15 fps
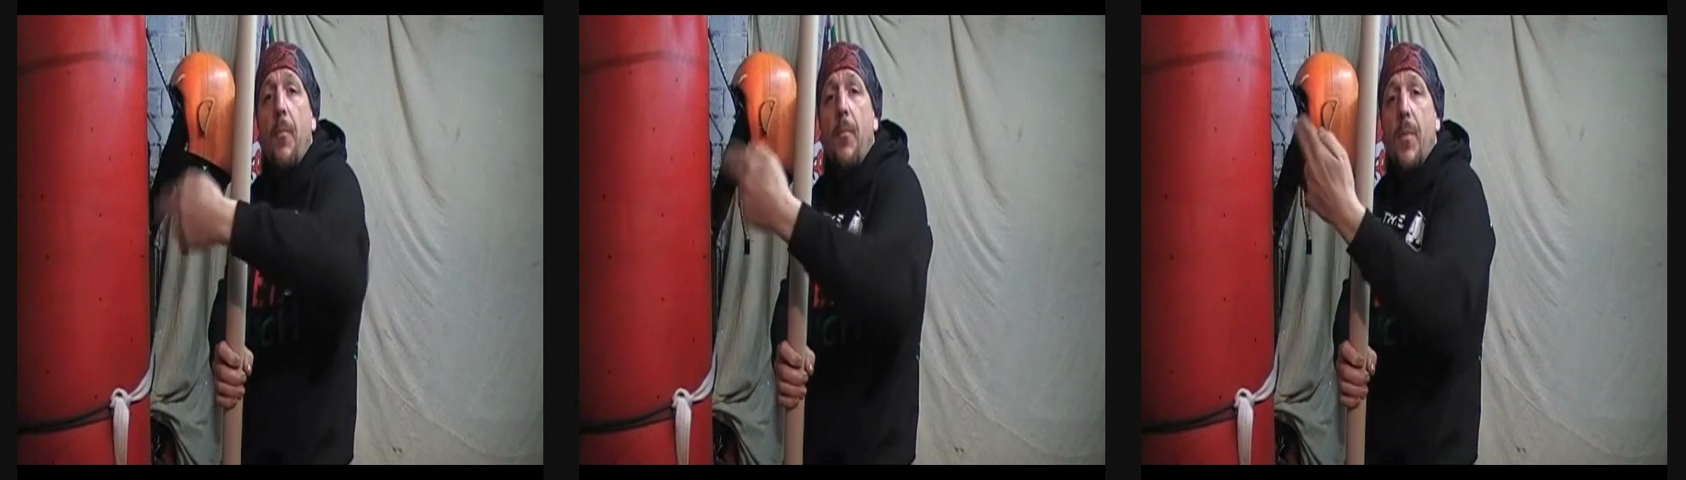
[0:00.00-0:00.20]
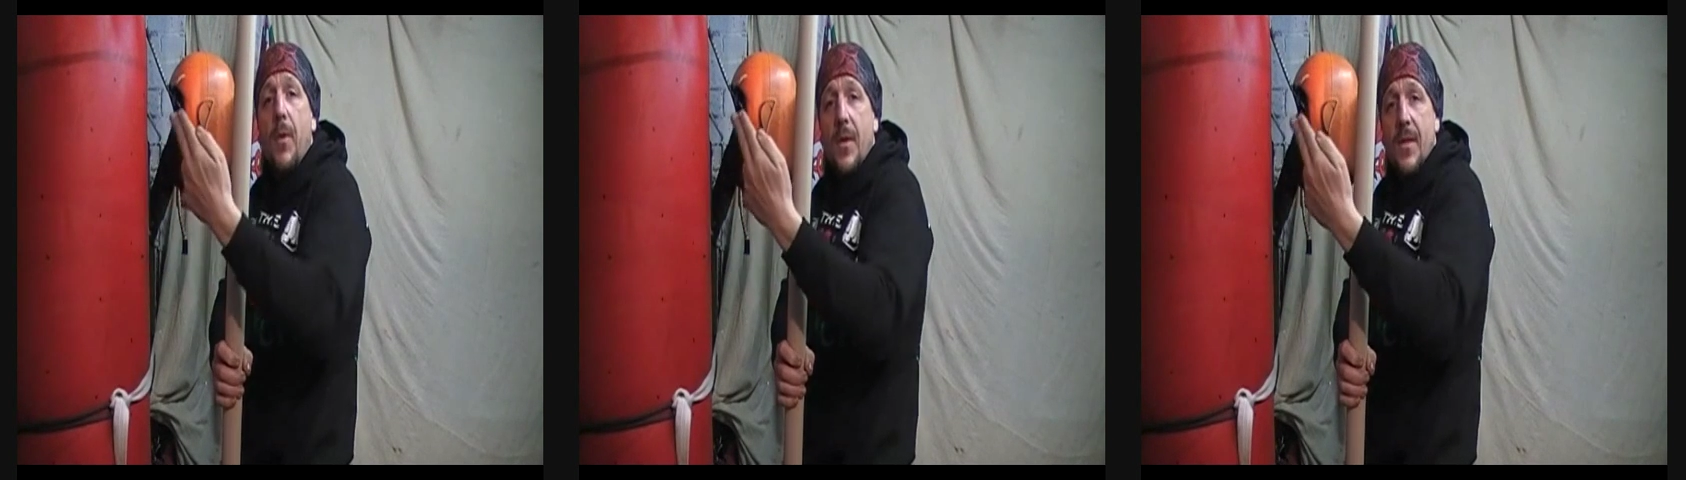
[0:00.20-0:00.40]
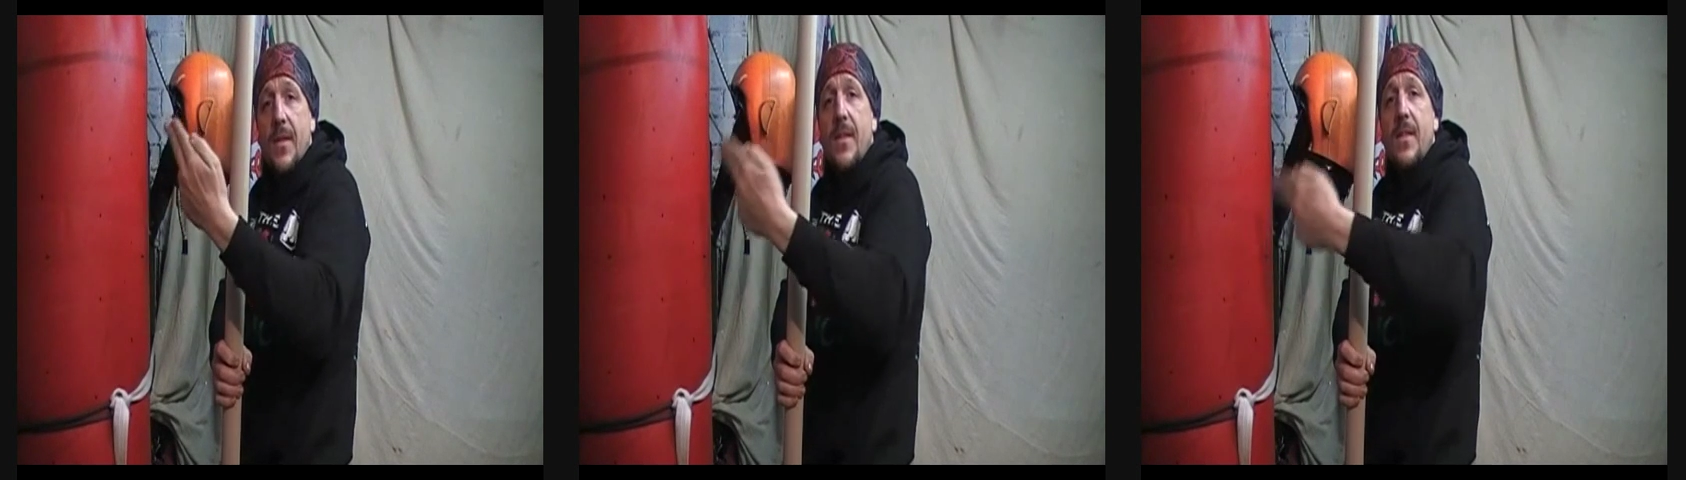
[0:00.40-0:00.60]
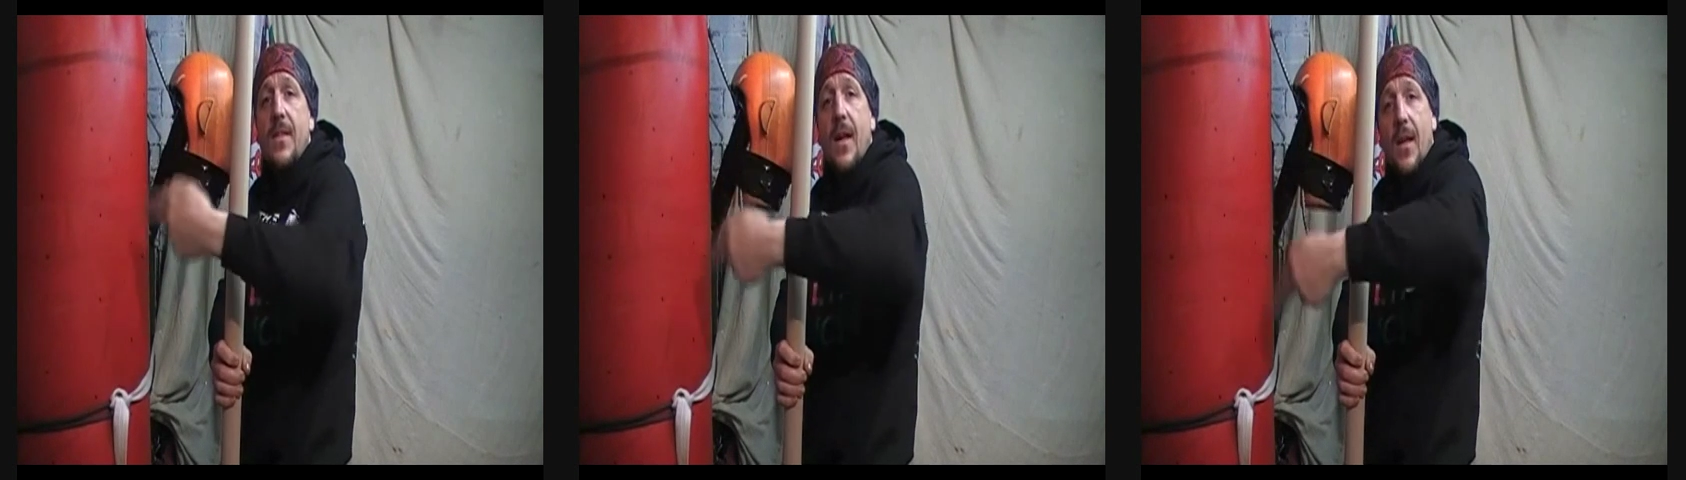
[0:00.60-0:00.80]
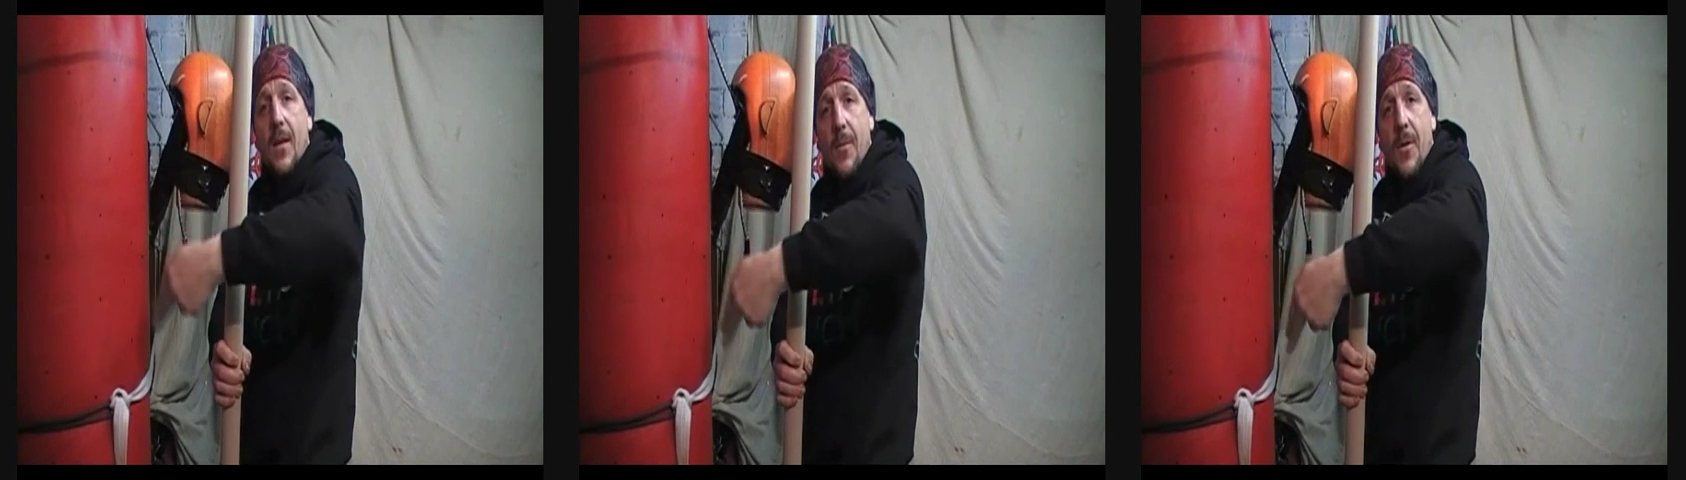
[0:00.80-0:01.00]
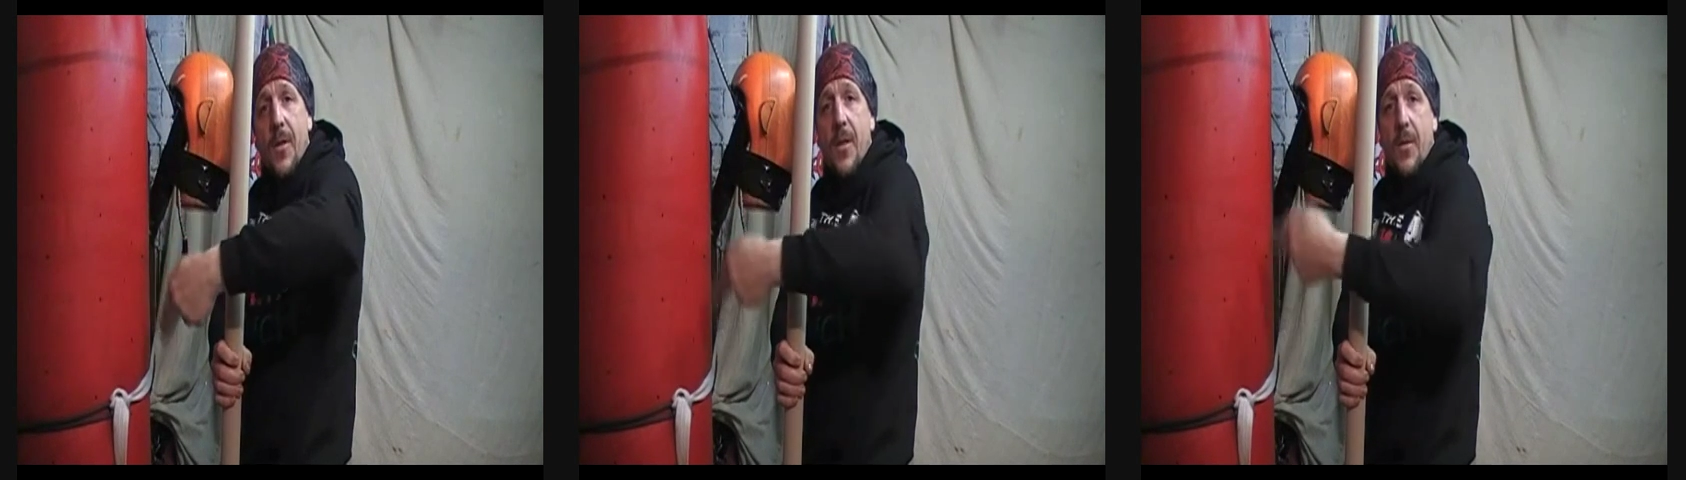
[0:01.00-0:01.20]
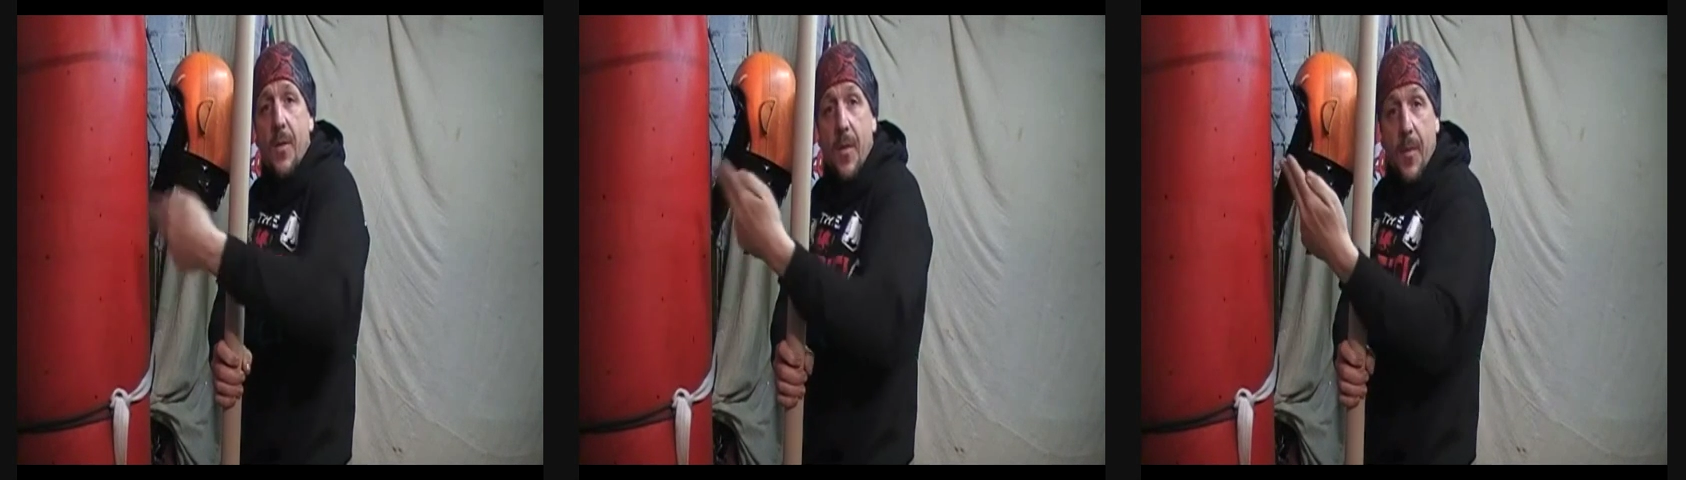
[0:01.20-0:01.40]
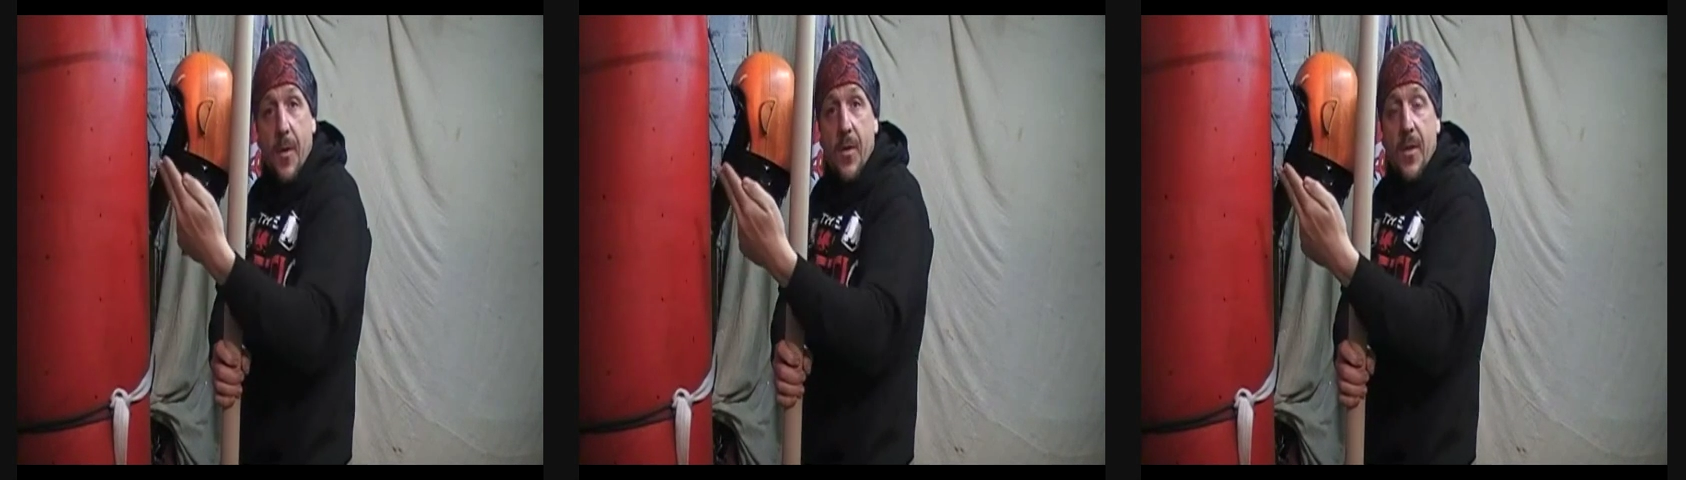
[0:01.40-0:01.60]
but it's exactly what you do in the
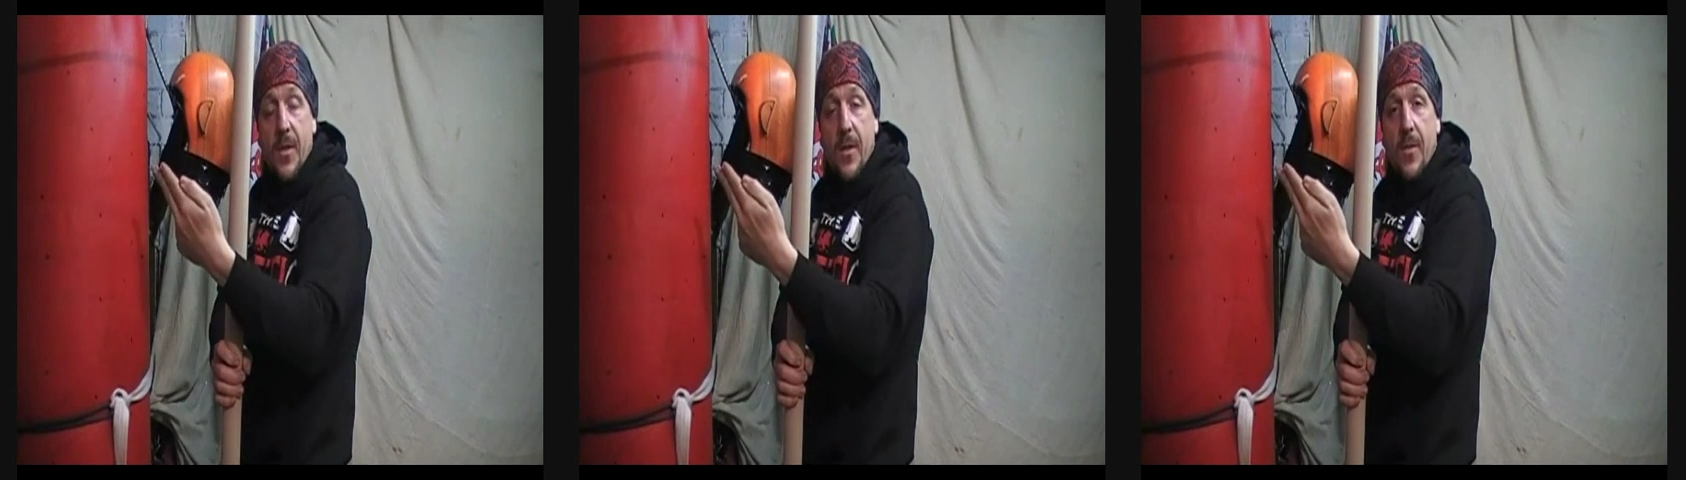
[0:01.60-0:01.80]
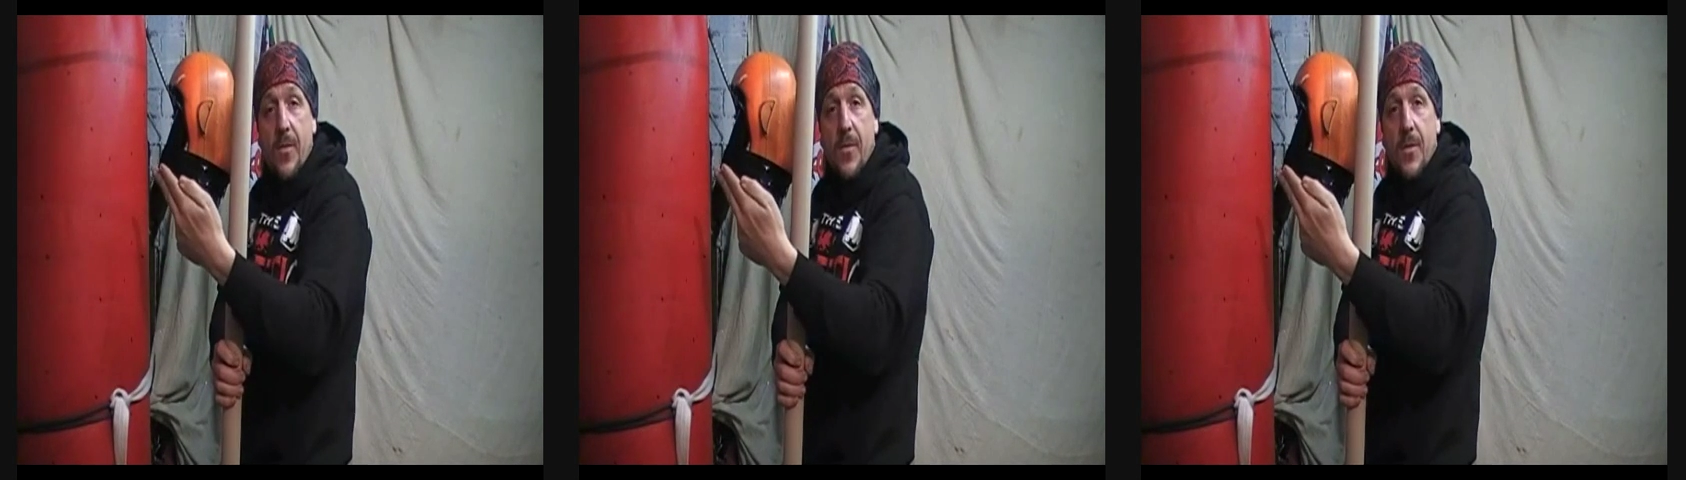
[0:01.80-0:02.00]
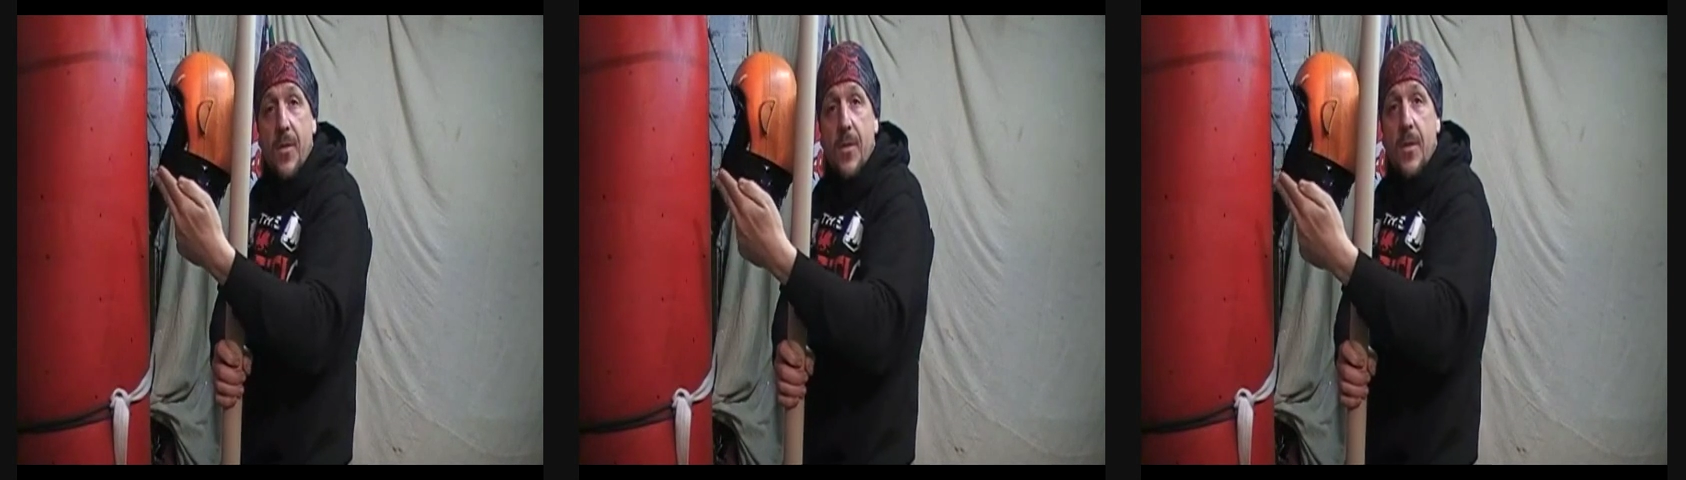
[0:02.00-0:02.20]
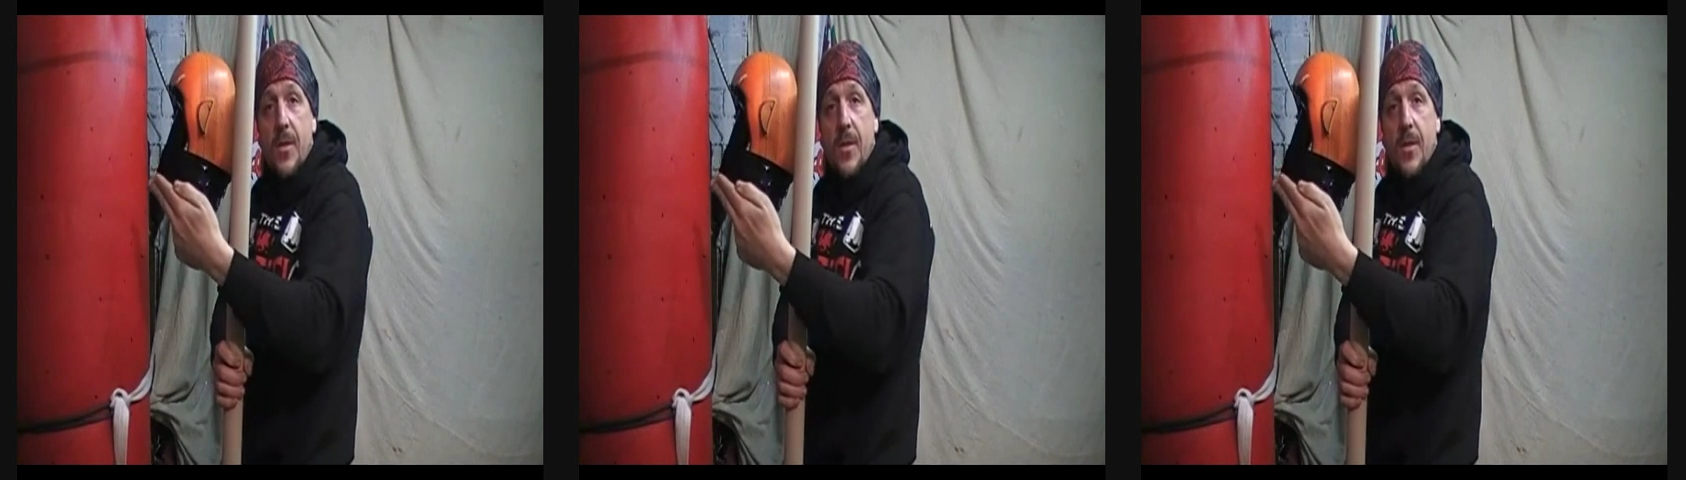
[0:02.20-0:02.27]
boxing gloves.